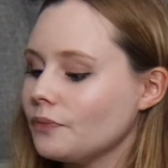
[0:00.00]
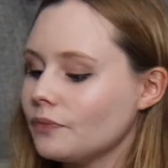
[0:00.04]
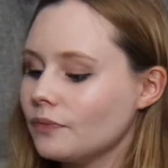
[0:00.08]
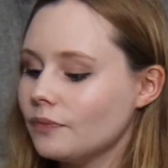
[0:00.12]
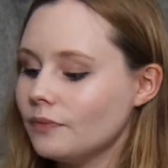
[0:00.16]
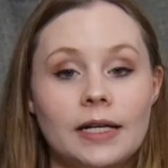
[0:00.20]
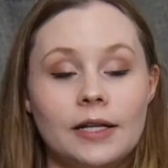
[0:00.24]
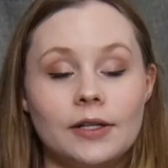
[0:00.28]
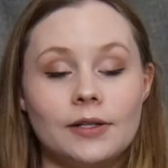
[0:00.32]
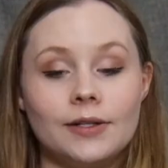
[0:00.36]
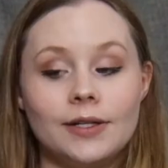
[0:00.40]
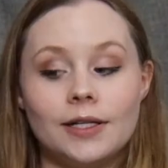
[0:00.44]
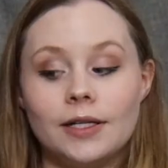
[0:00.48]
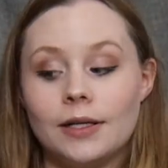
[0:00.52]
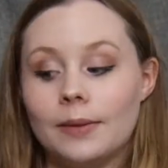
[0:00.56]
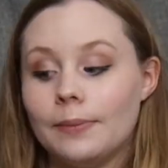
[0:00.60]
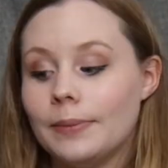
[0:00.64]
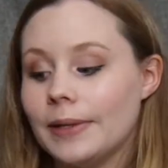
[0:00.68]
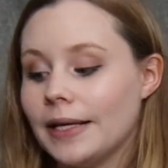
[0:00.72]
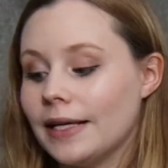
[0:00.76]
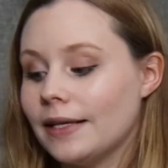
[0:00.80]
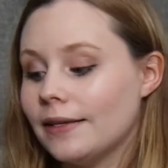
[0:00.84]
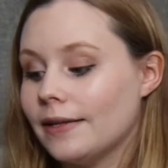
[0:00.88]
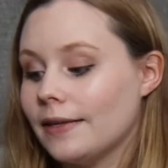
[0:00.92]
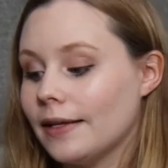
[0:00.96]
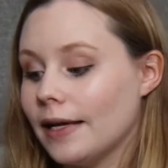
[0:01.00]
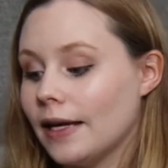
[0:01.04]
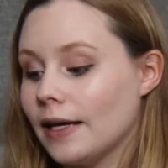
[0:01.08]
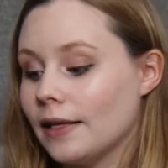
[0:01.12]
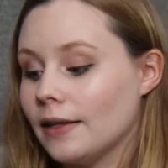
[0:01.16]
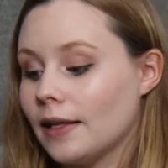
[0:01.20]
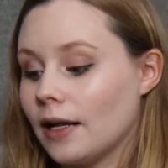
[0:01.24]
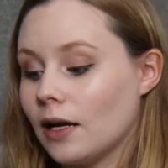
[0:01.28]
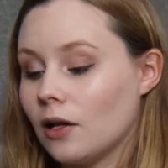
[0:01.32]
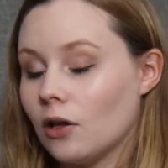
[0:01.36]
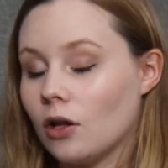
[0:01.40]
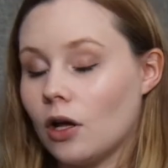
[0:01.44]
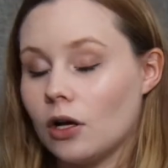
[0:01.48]
Another big thing
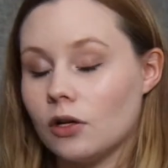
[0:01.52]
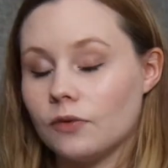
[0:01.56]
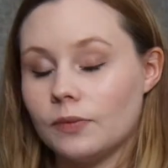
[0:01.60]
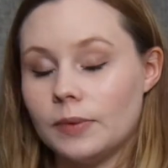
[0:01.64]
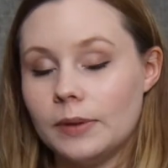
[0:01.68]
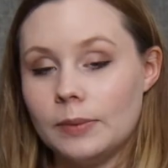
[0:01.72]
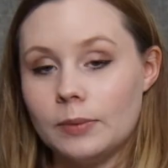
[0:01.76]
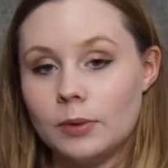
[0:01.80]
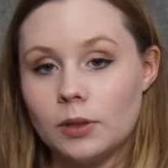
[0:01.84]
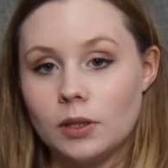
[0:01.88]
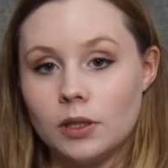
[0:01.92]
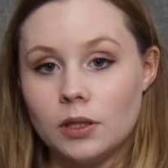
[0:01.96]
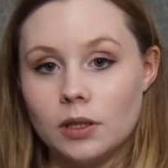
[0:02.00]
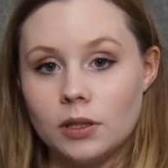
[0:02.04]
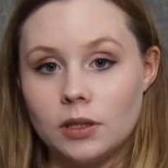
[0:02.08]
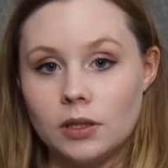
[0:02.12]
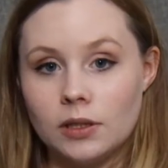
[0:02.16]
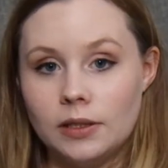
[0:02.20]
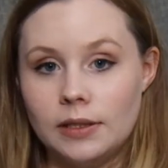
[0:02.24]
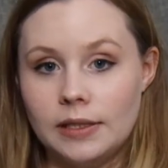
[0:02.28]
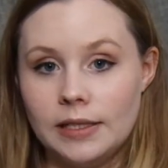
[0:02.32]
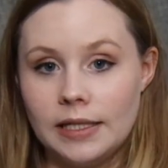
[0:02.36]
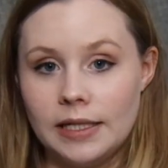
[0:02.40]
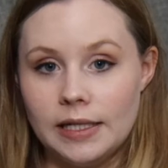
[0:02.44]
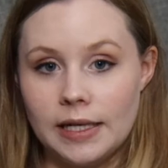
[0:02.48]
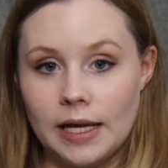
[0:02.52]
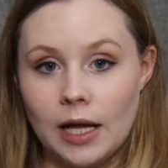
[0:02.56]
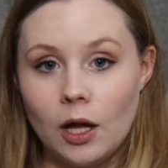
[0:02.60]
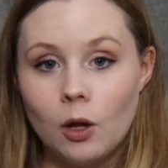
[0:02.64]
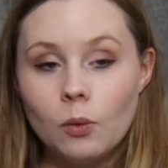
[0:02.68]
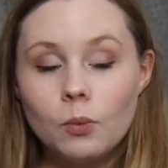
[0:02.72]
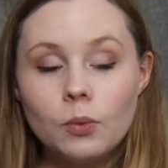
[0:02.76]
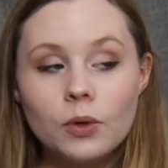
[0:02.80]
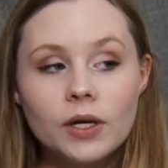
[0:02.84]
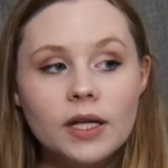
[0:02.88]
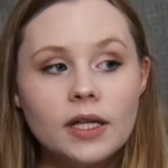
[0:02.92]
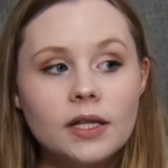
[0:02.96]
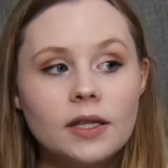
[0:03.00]
that a lot of people need
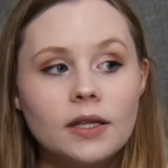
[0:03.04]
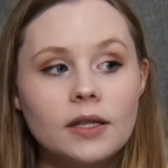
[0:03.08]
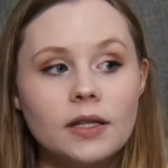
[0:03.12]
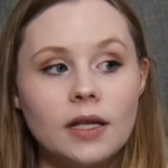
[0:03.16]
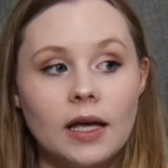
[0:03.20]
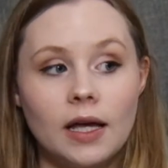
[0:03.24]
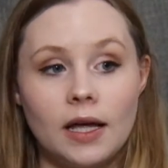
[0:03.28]
help with,